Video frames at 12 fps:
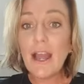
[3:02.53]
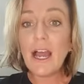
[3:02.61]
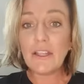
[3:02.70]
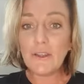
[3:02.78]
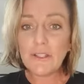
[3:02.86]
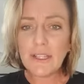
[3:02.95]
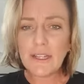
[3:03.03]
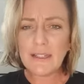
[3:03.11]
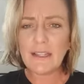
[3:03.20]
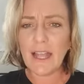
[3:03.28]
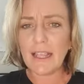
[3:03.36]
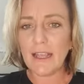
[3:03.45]
I use it as
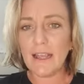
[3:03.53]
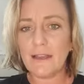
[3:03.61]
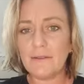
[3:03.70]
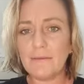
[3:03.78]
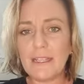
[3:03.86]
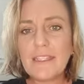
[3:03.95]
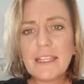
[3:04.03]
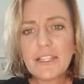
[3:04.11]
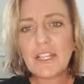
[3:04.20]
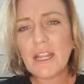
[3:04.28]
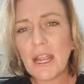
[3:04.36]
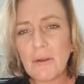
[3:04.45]
like a, a
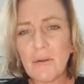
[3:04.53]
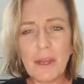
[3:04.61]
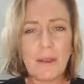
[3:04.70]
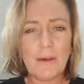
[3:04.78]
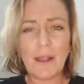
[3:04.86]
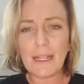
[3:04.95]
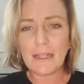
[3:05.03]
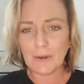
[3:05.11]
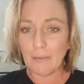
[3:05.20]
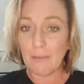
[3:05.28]
dictionary or like a little